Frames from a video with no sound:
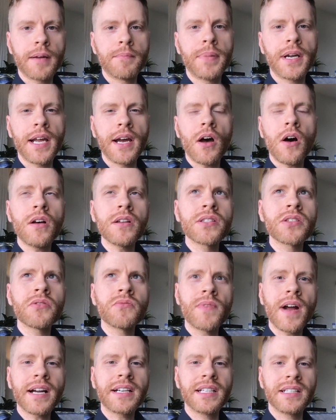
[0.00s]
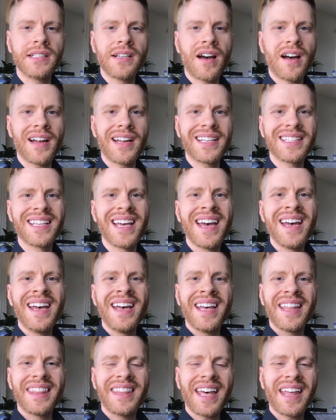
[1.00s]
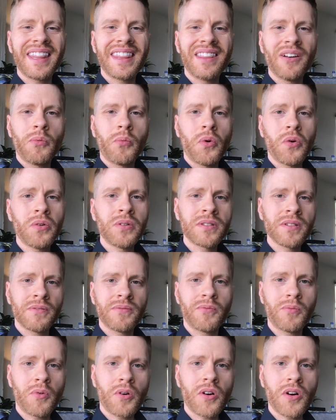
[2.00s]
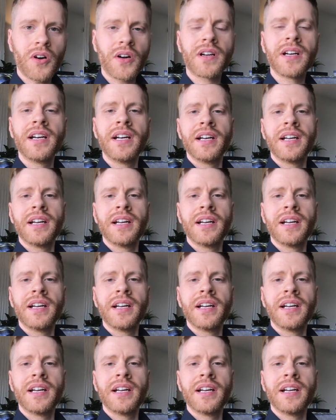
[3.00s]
but I also recognize that the world of work